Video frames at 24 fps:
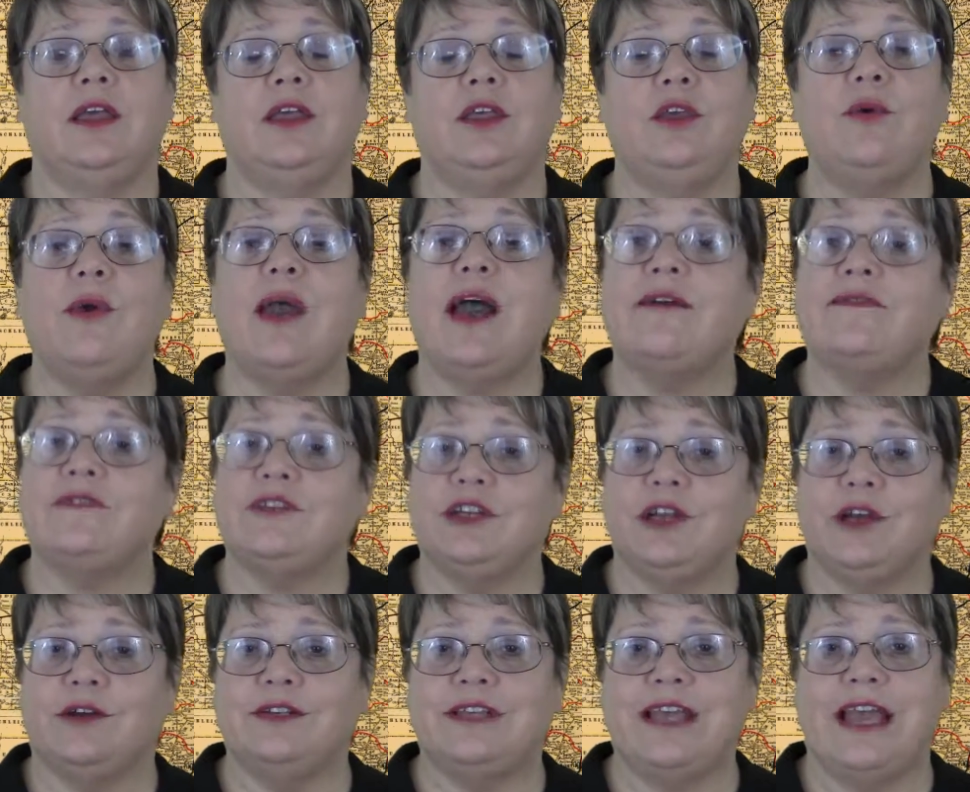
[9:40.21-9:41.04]
You have to
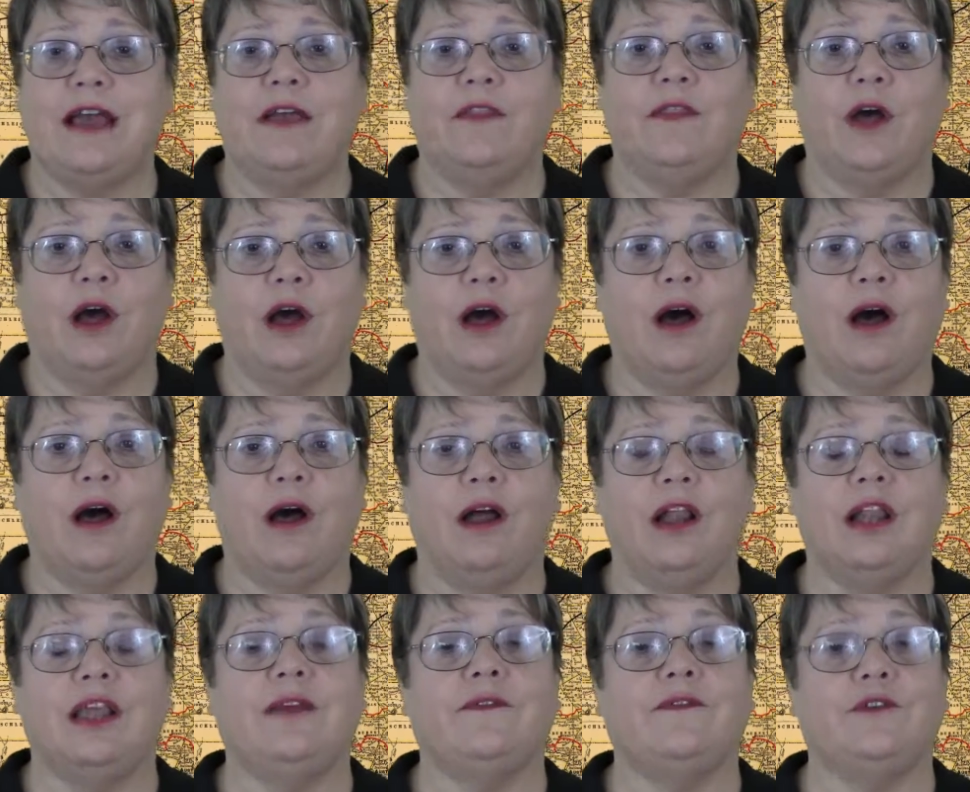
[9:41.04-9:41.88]
go down the
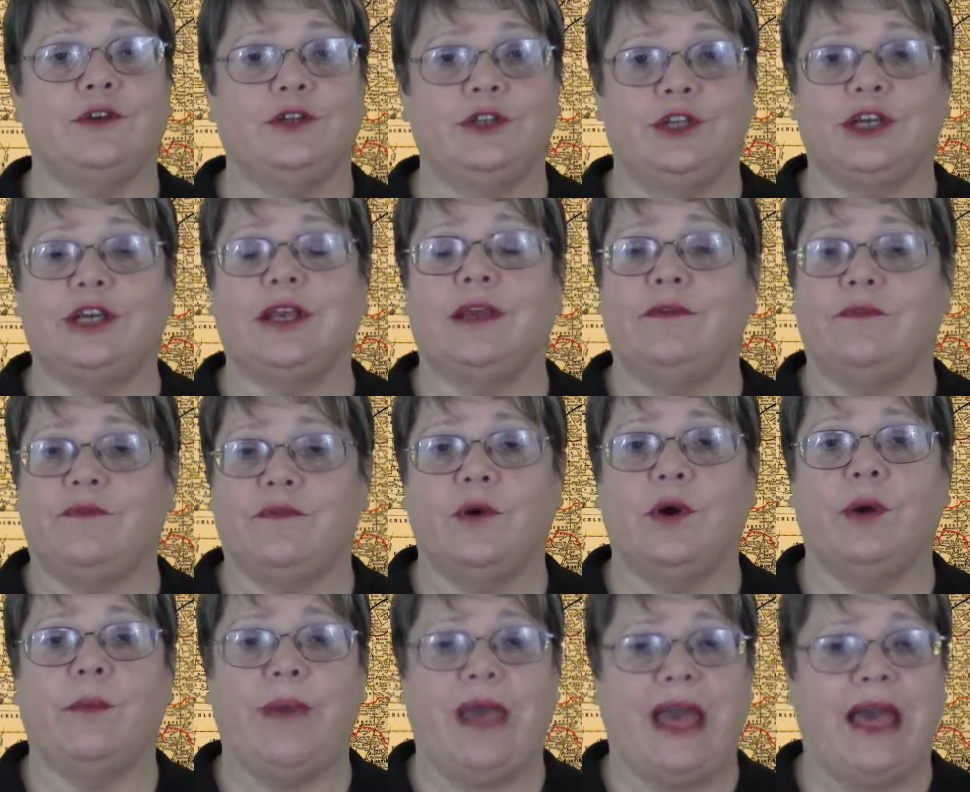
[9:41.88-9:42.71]
hall if you're looking
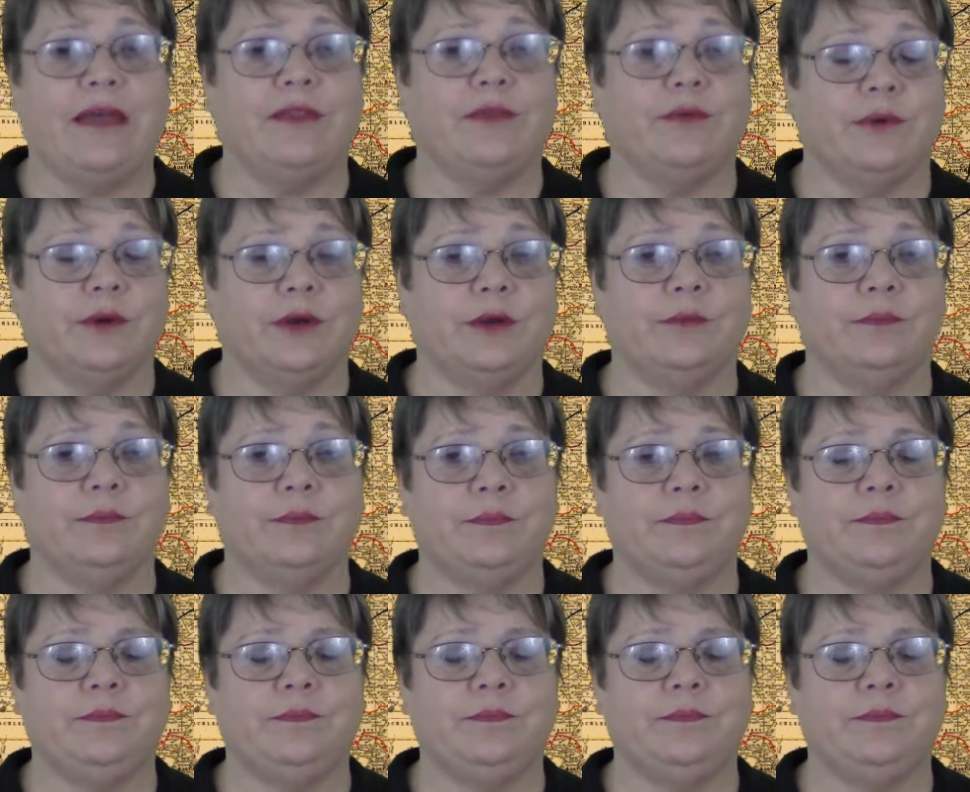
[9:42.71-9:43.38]
for a bathroom.